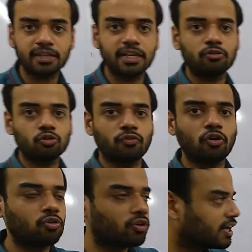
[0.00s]
they have to
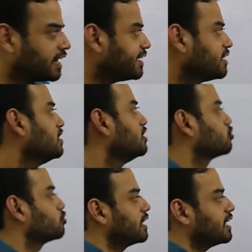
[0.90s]
follow a diet
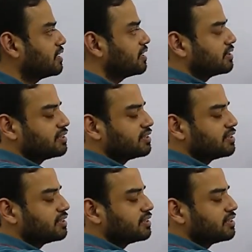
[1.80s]
so that